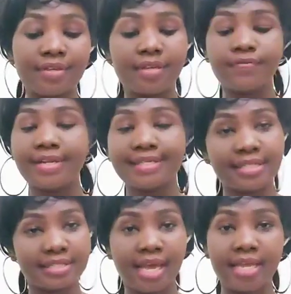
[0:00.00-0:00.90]
and valid
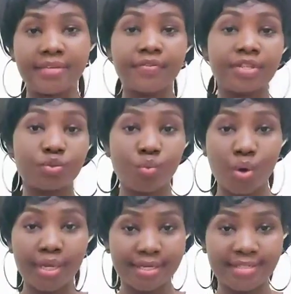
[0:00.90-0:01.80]
Qatar ID for these
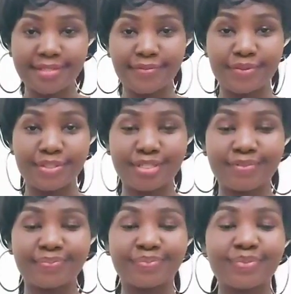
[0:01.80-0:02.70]
walk-in interviews.
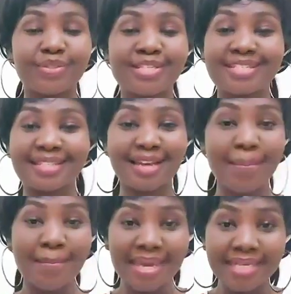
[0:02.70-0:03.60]
Isn't that
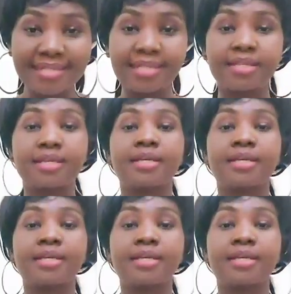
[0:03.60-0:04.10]
amazing?